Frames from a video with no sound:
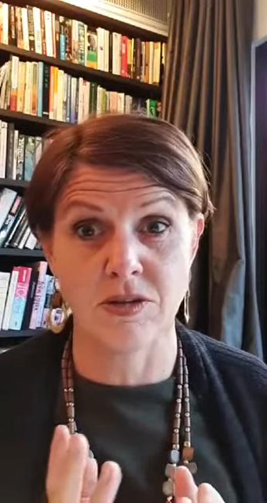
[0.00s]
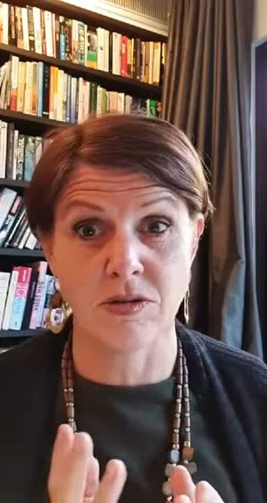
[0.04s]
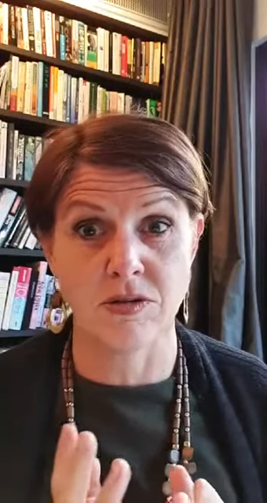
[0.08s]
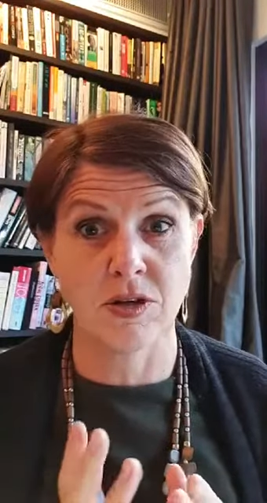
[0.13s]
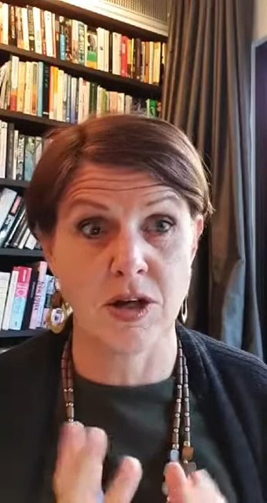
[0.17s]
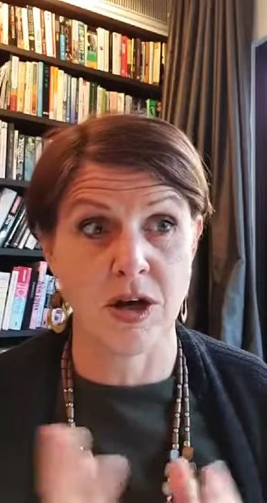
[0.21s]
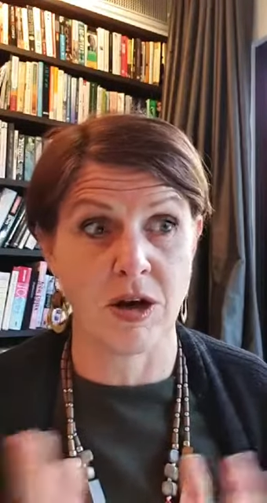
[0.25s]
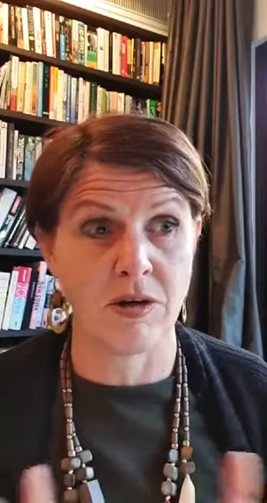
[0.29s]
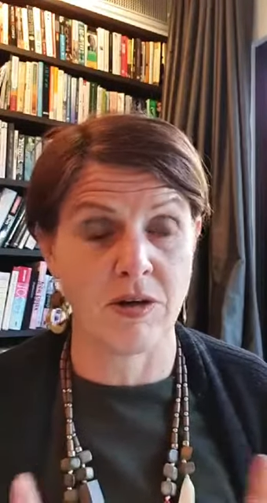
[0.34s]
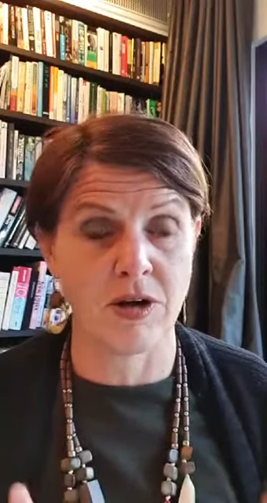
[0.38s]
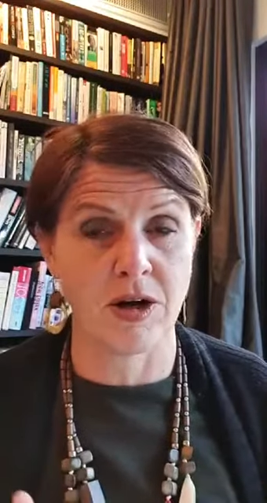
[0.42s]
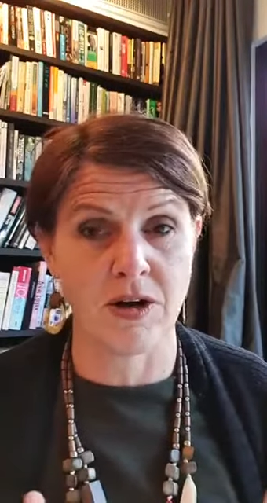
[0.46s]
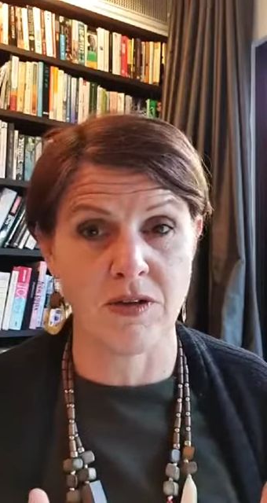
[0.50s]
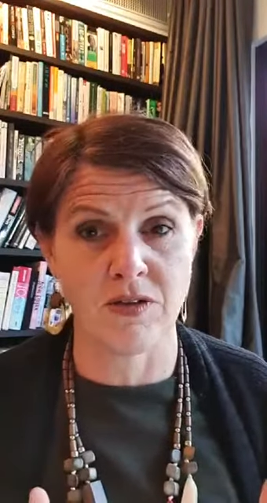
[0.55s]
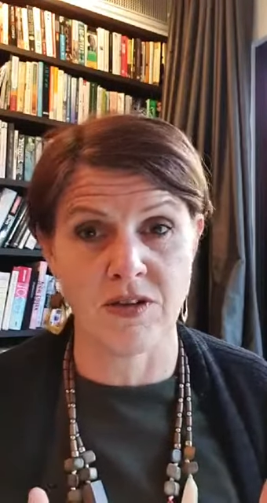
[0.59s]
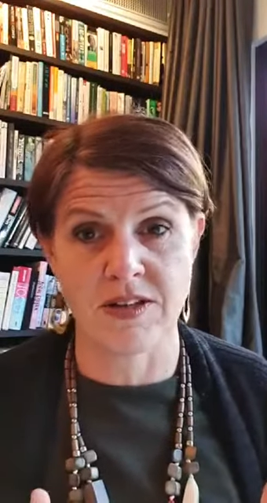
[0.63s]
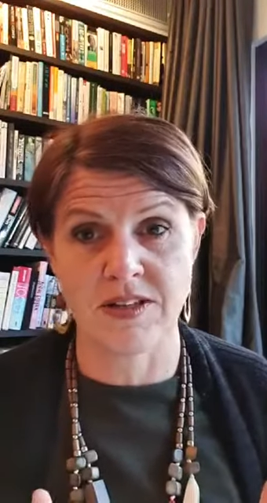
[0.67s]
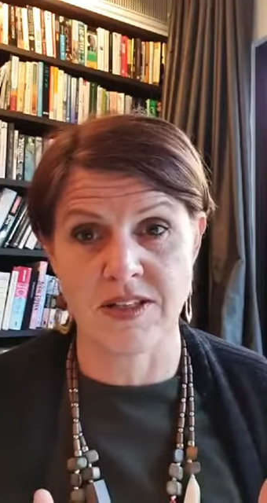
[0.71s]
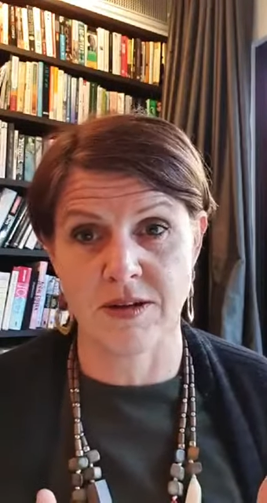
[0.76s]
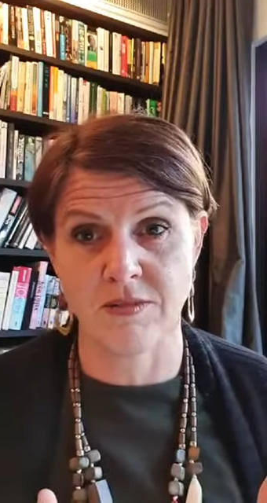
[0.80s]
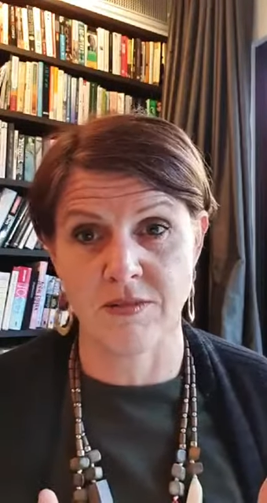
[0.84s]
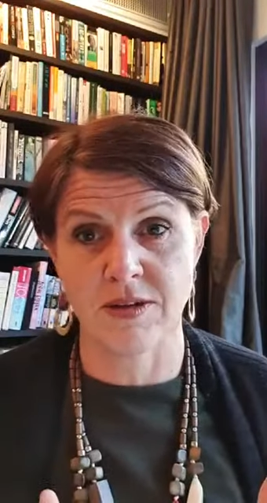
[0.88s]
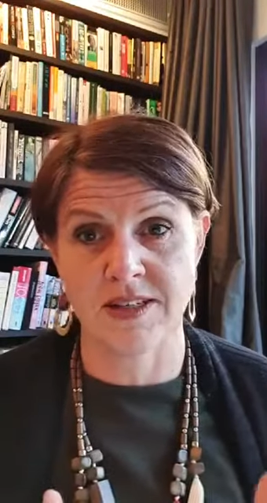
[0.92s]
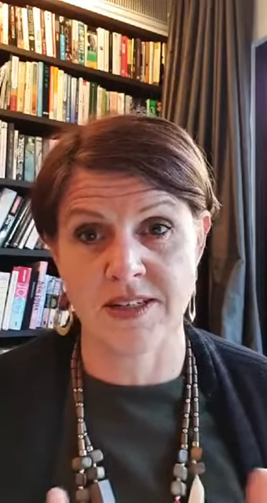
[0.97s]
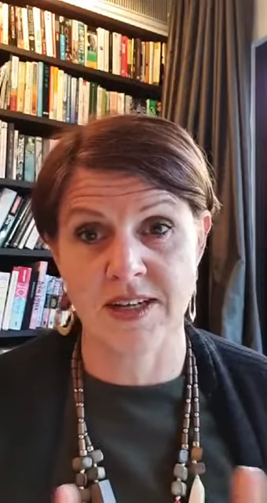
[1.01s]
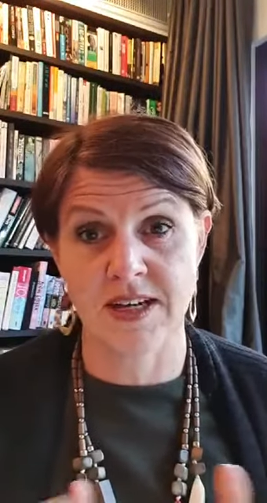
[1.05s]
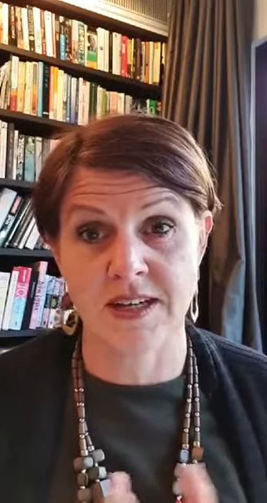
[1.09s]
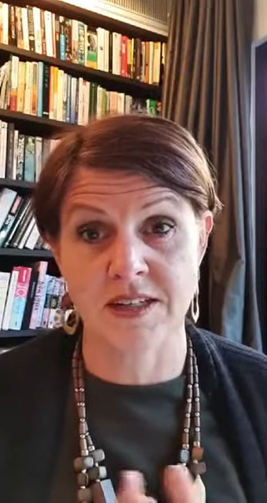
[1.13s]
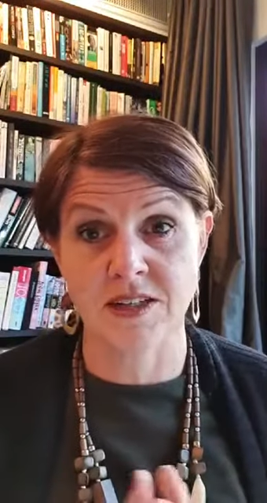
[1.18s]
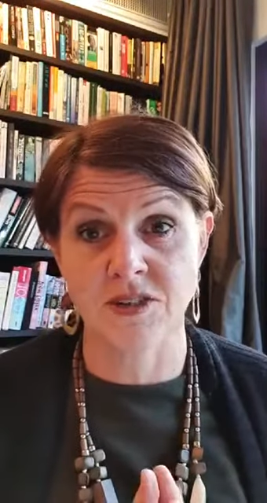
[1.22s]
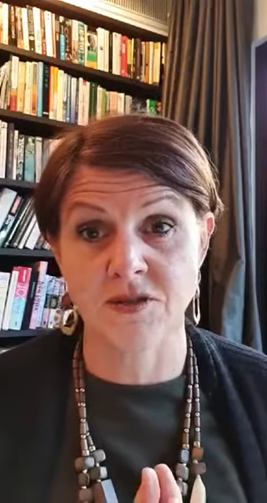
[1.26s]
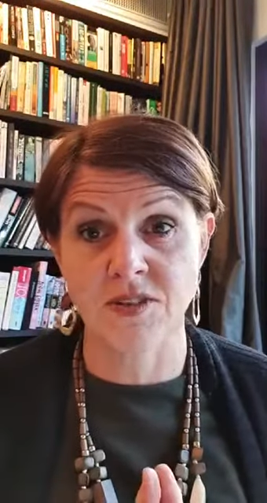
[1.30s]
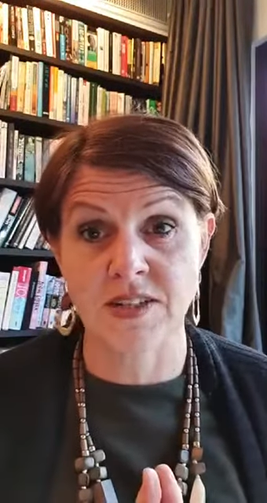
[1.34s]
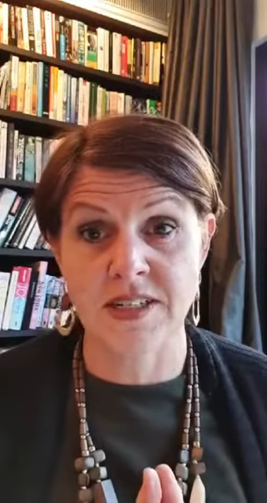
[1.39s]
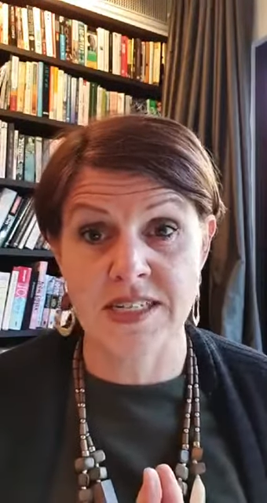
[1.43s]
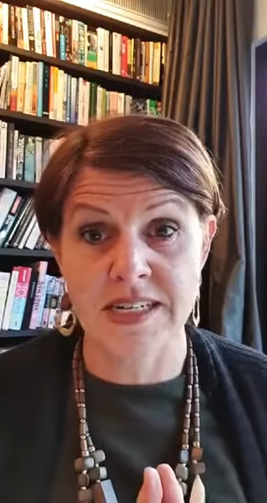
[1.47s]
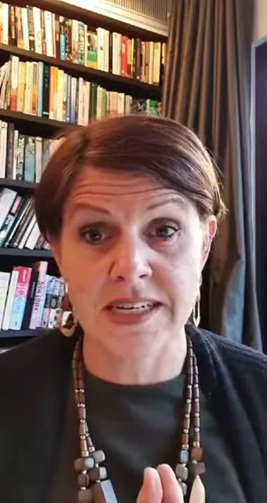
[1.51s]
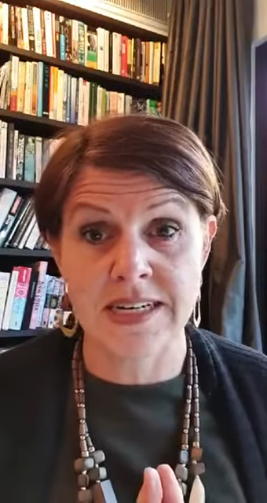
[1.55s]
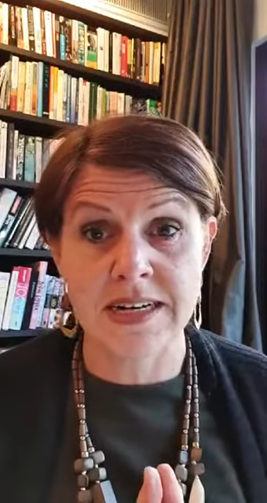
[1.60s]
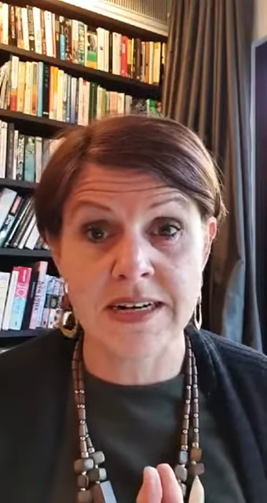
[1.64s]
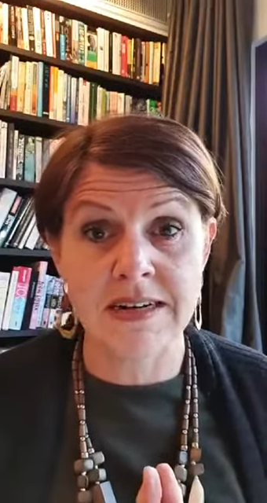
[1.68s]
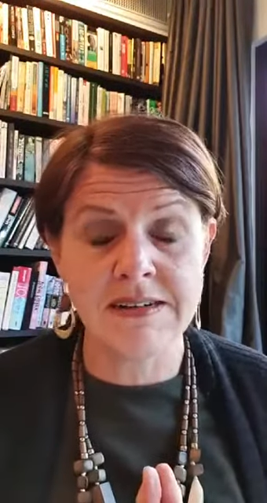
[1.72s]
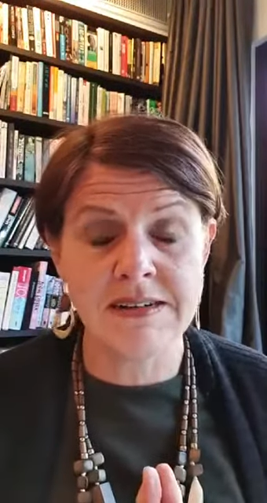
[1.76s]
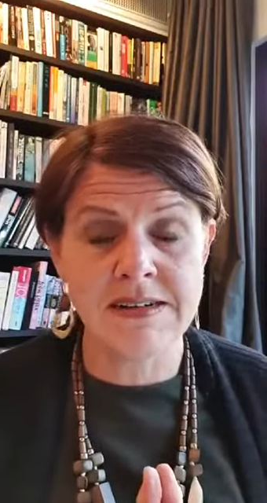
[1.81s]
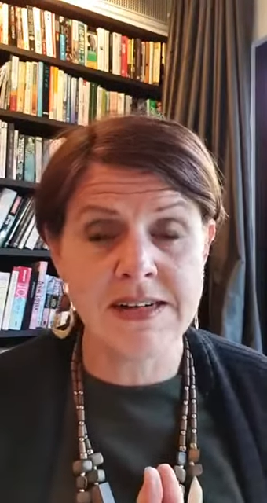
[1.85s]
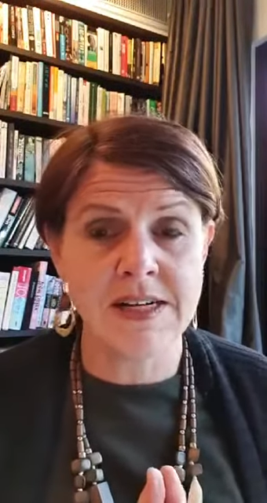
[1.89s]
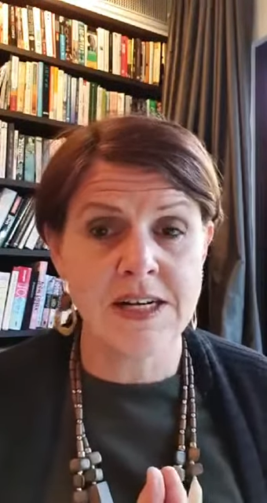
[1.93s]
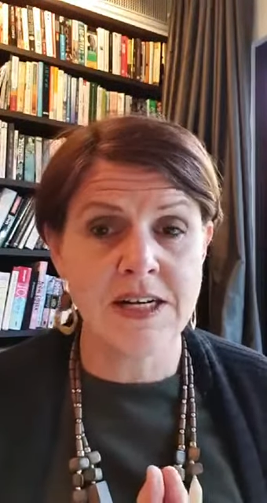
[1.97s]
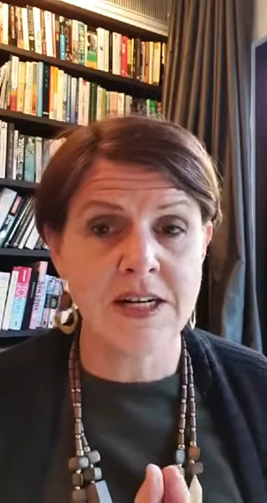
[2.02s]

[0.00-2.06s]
going over to someone's house for dinner.